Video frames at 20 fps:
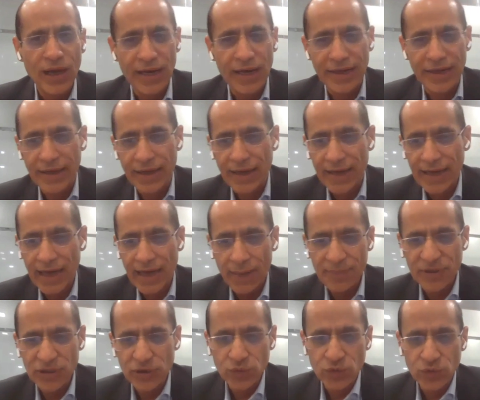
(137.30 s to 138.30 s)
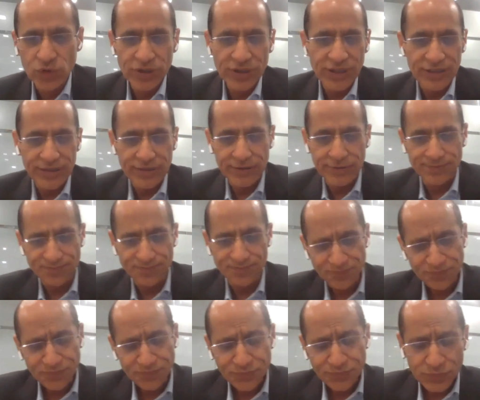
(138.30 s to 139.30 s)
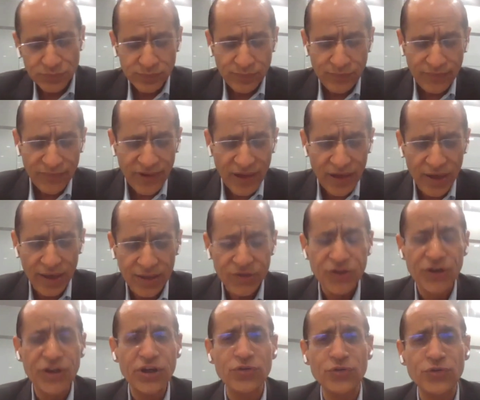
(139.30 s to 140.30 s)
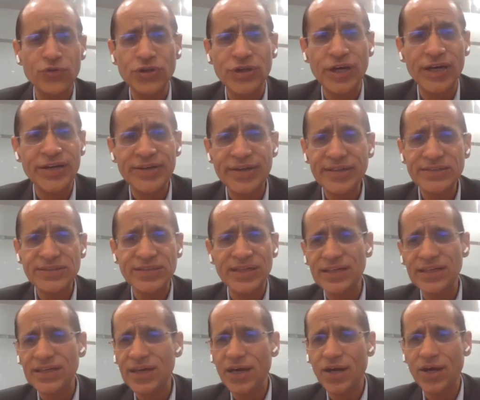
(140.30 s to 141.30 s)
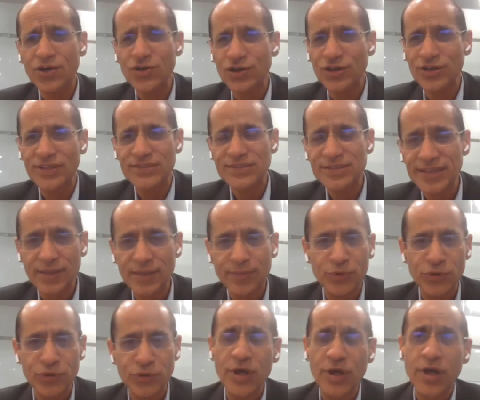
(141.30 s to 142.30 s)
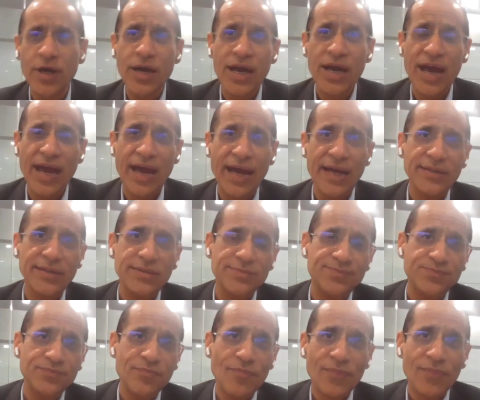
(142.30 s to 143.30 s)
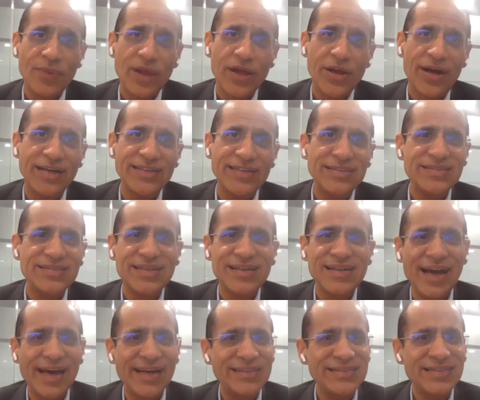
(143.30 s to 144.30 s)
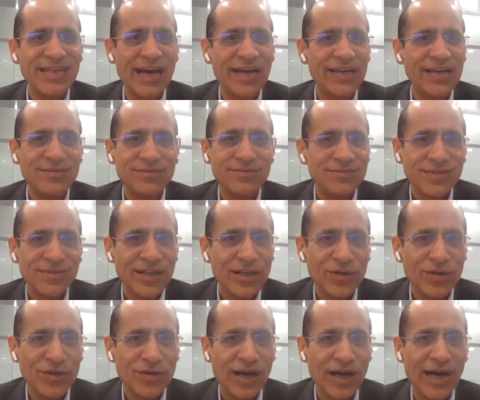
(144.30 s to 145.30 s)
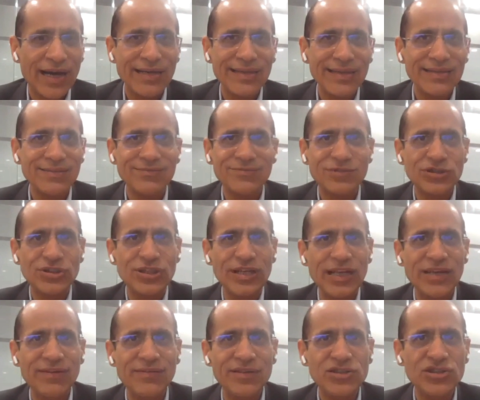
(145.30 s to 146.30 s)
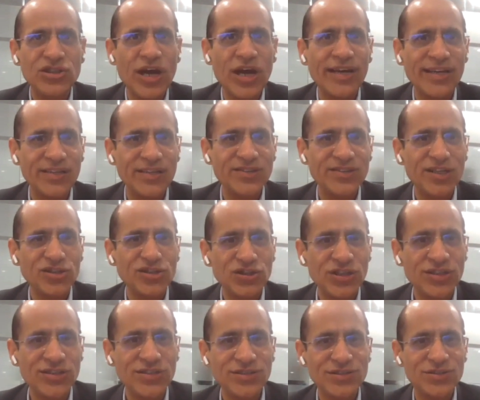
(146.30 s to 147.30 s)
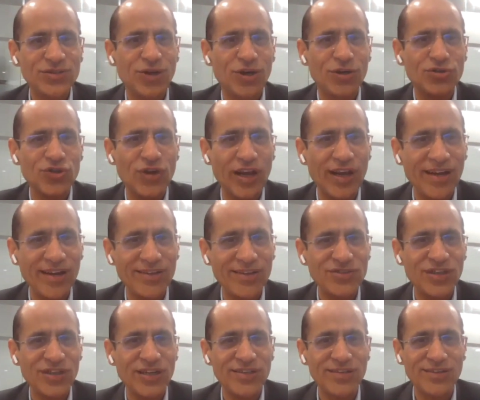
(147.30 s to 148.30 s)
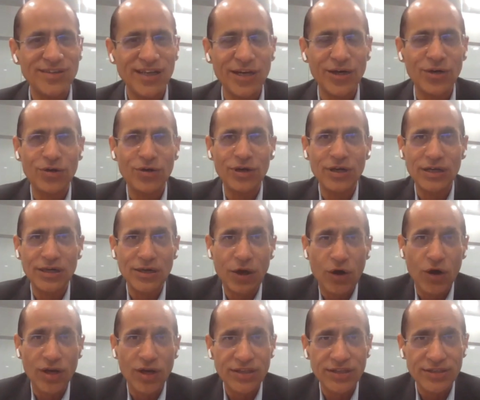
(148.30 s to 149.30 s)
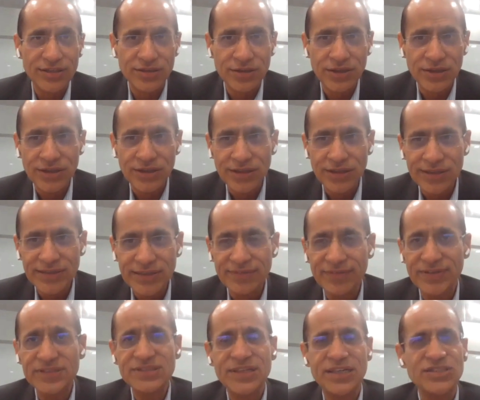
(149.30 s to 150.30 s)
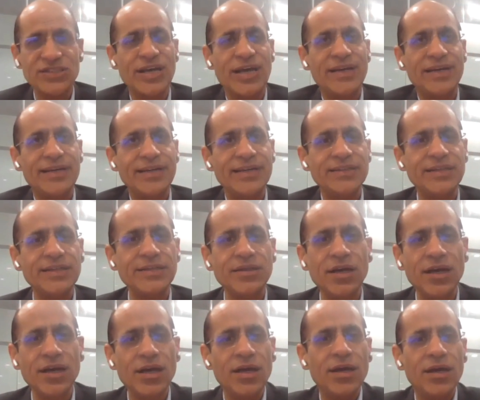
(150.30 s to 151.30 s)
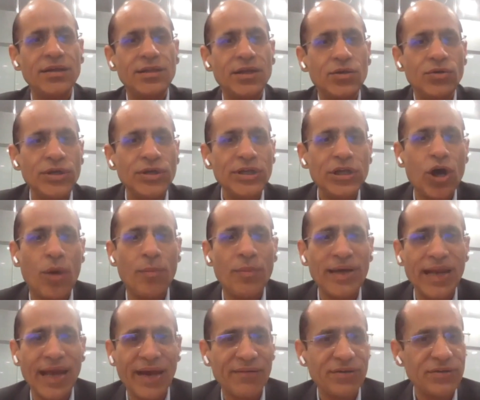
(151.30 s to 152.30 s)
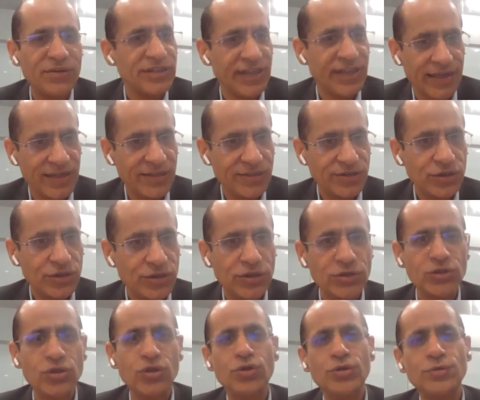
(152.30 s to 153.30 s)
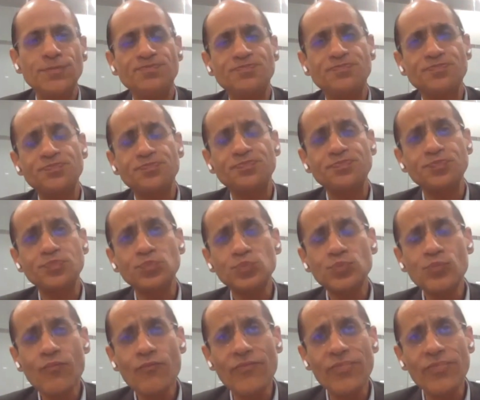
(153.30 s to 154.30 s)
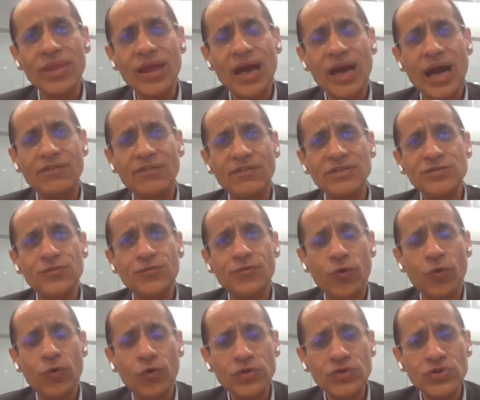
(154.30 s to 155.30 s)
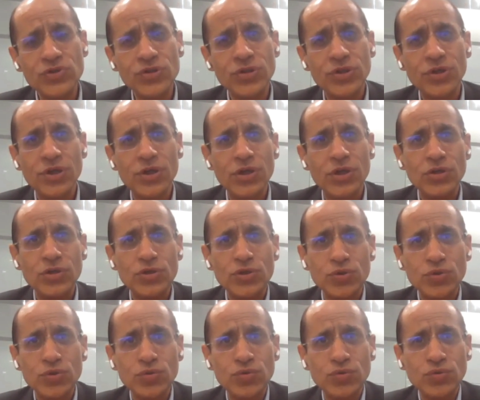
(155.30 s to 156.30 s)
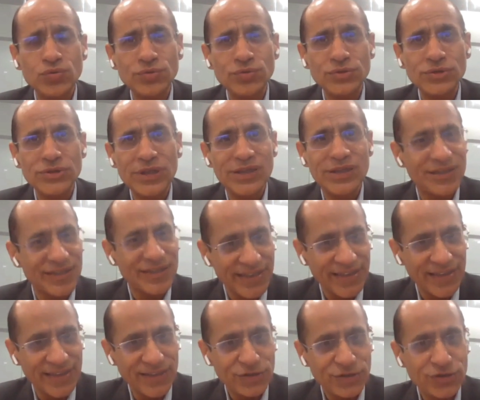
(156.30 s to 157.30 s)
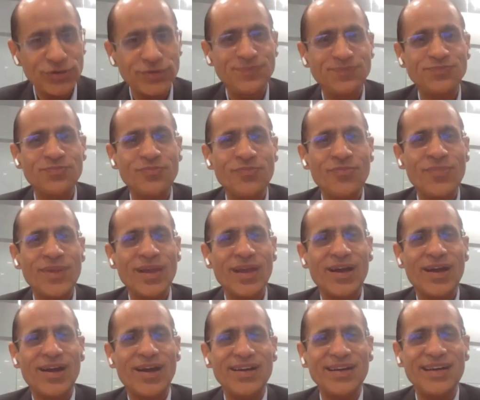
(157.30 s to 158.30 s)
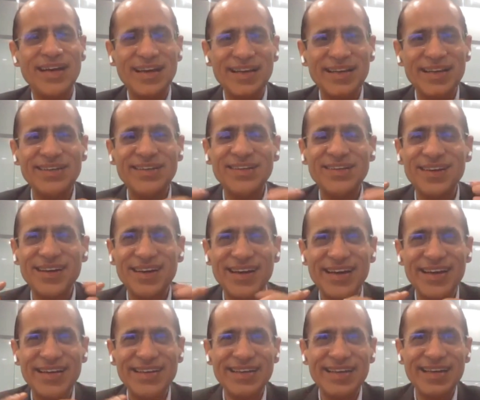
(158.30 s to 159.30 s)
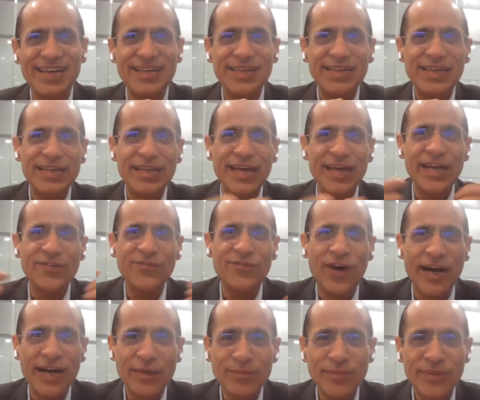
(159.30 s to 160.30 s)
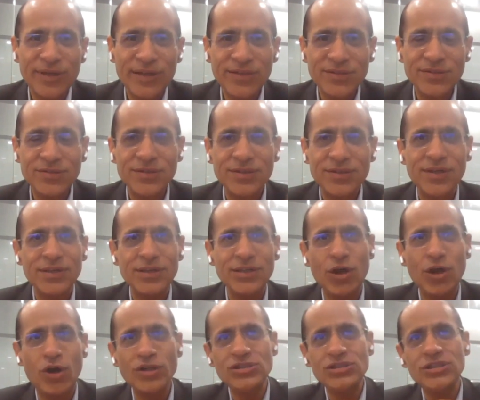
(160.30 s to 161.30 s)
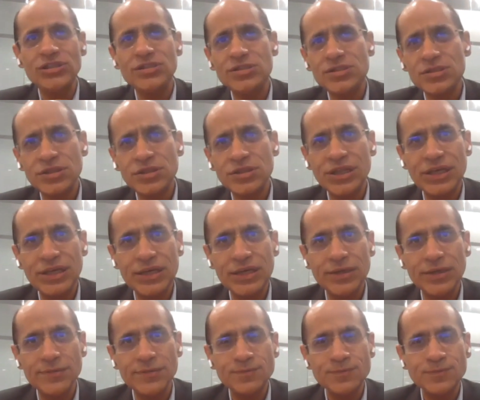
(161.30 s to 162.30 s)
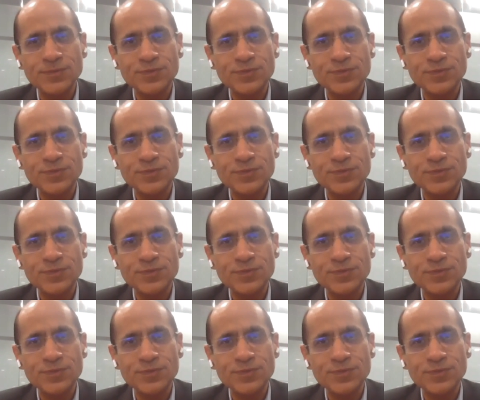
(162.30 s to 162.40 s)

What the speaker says: I happen to work in 3 or 4 countries: India, Hong Kong, and Singapore. And I just realized that I was dealing with Chinese, Russians, Australians, and all other diverse nationalities, and the only common language is English. So I was forced to learn English in an environment, not just the